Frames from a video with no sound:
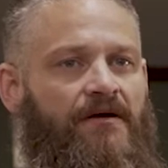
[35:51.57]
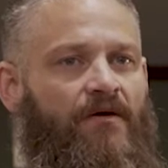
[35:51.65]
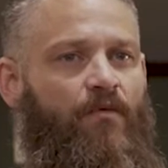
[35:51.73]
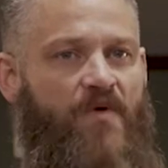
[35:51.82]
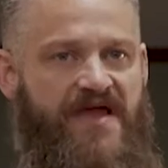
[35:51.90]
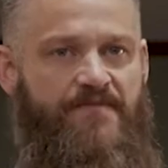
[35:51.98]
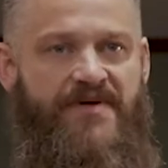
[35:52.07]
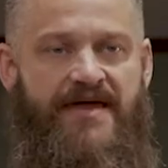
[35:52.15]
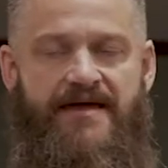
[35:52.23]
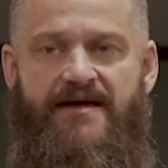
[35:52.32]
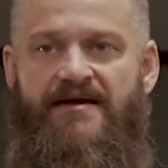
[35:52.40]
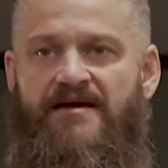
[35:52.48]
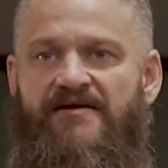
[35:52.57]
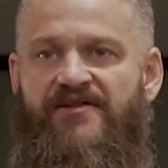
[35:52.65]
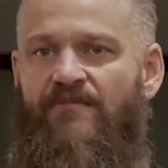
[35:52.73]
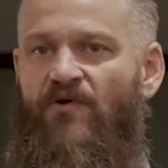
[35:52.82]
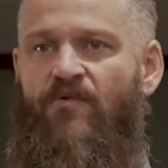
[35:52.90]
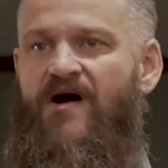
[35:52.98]
weeping?
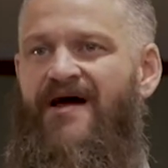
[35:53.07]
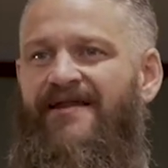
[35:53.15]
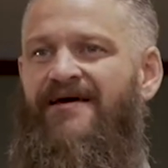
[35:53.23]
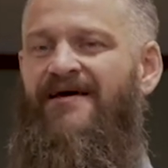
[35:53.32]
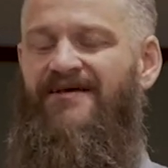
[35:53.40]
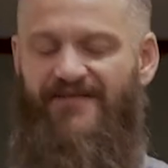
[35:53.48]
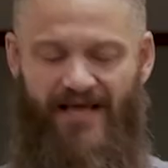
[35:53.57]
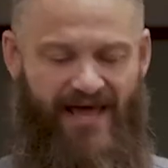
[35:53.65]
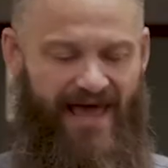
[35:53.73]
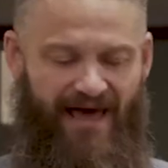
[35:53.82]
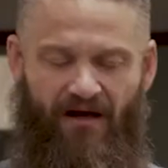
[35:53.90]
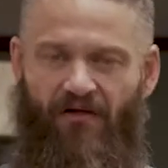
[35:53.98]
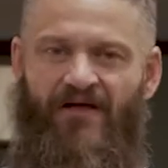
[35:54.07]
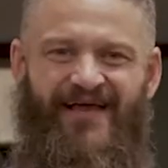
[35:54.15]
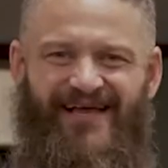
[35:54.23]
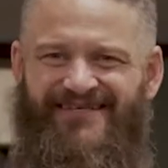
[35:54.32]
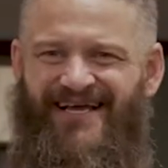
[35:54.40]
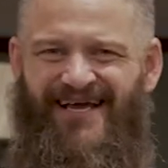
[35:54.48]
Number one, hell
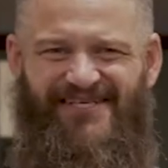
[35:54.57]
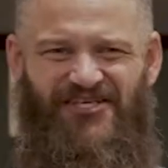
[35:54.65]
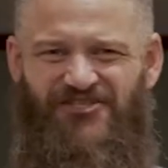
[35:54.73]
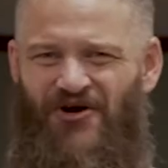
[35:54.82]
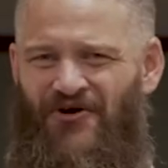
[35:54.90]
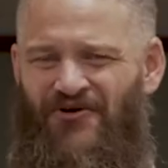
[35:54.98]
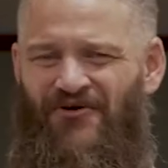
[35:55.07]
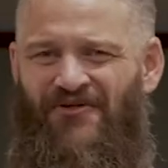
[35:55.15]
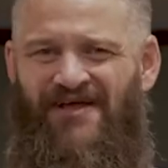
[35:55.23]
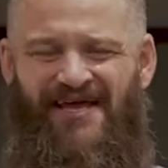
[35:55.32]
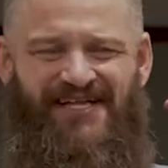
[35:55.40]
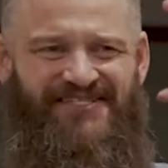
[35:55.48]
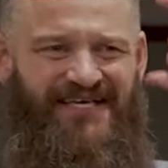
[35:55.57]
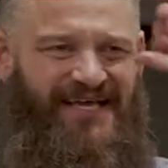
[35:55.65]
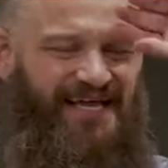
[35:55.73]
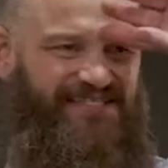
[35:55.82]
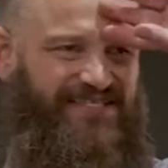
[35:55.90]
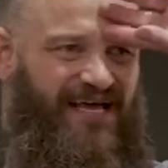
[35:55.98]
is eternal. It's
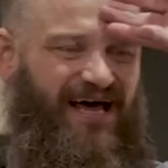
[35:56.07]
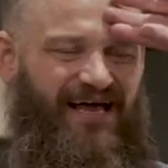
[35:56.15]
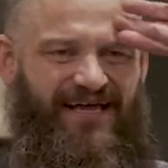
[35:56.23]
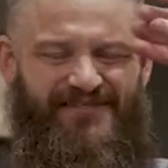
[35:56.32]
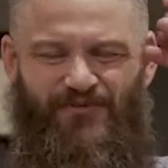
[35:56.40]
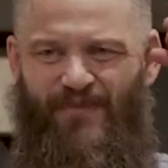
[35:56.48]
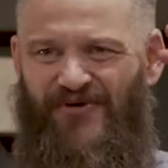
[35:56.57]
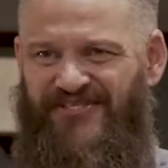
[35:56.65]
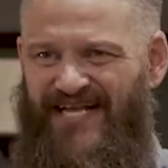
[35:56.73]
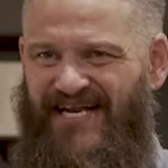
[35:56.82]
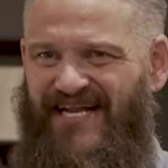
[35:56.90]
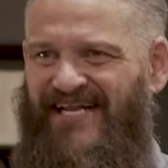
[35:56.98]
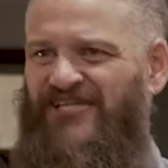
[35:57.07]
represented in